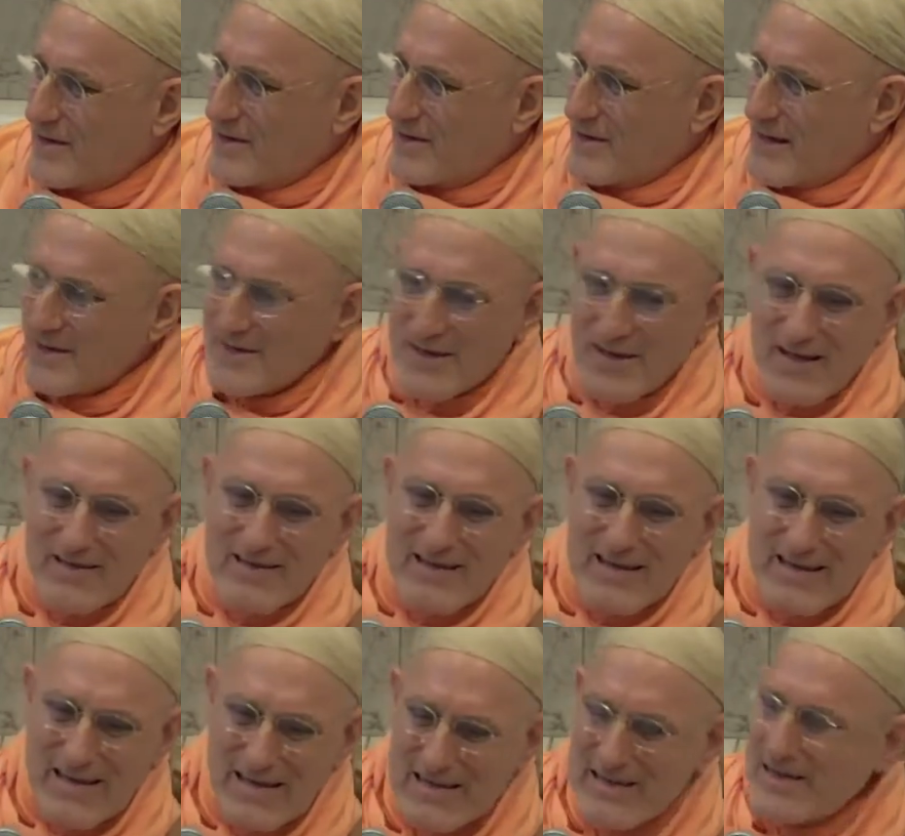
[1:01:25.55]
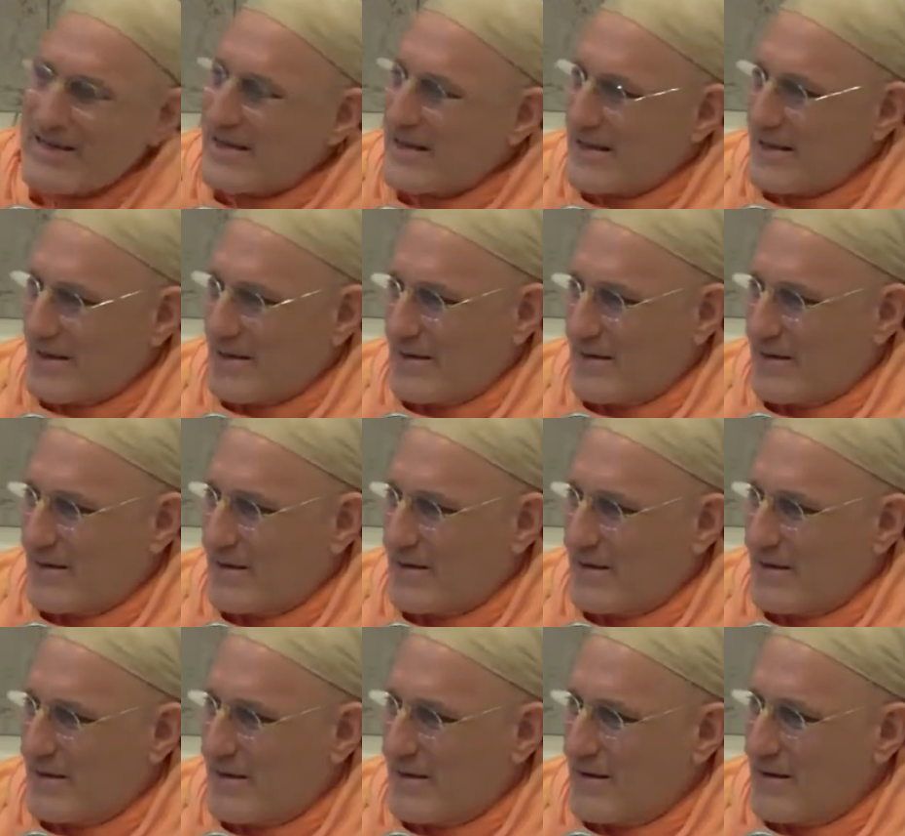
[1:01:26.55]
You know what I'm saying? That's
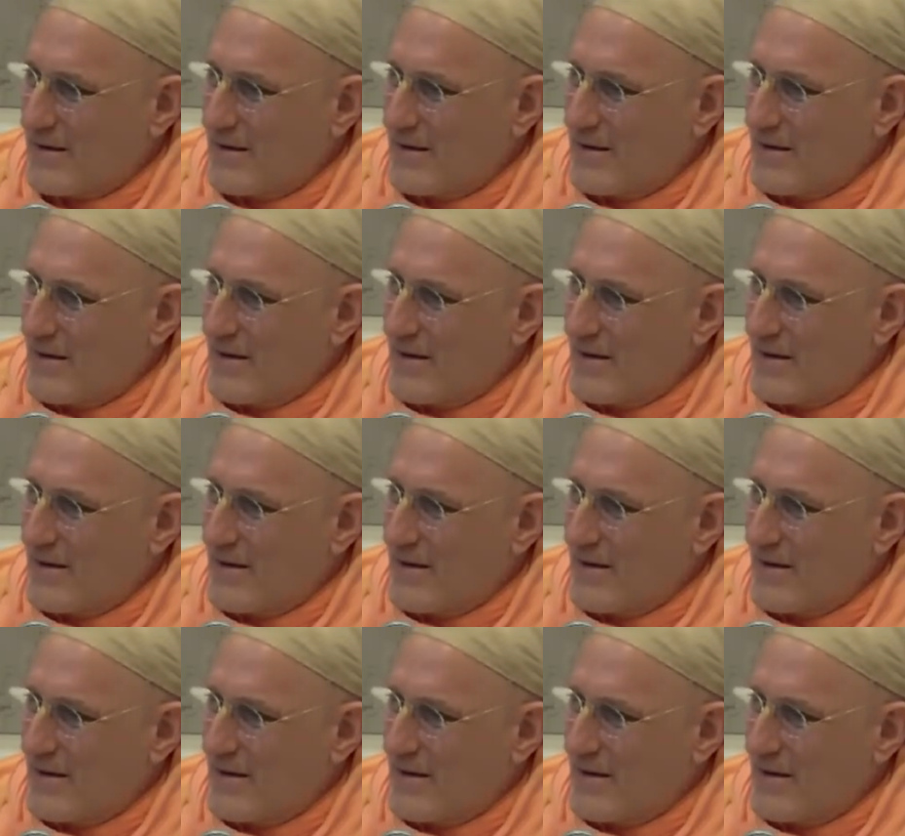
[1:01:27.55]
easy.